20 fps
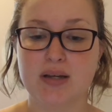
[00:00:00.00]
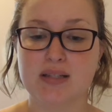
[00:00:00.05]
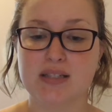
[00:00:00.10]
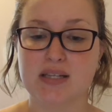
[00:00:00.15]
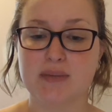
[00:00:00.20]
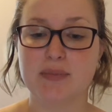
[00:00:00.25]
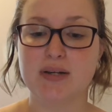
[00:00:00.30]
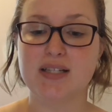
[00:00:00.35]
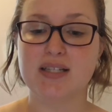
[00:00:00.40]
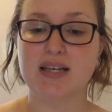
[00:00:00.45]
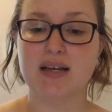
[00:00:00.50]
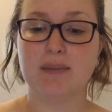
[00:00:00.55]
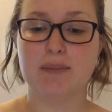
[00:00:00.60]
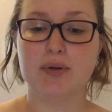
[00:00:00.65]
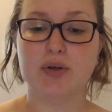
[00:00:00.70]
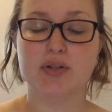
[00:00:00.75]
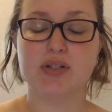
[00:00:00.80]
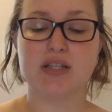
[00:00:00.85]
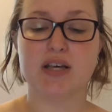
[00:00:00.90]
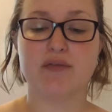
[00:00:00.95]
Some
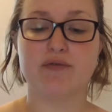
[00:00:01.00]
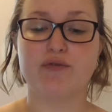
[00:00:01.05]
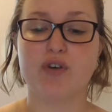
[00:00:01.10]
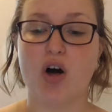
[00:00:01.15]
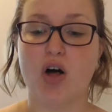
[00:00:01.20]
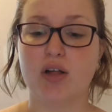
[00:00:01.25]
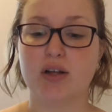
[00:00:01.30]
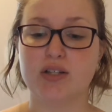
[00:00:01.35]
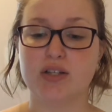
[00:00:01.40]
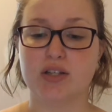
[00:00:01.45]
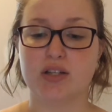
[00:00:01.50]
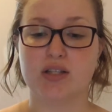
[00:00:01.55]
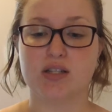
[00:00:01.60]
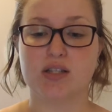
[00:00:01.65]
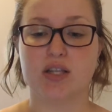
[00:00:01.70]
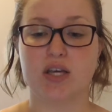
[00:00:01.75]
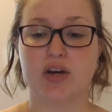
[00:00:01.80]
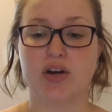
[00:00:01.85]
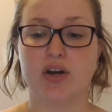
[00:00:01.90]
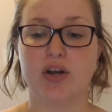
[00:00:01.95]
examples that fall into this
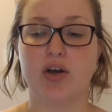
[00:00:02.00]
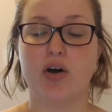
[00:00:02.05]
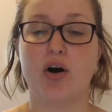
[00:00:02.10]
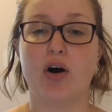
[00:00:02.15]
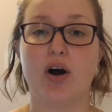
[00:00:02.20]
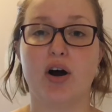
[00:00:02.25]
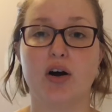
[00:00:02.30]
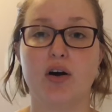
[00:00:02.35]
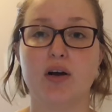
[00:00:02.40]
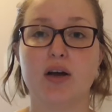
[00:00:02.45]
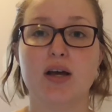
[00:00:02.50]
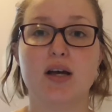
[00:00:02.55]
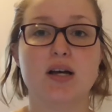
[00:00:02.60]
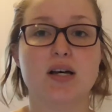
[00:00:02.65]
theory are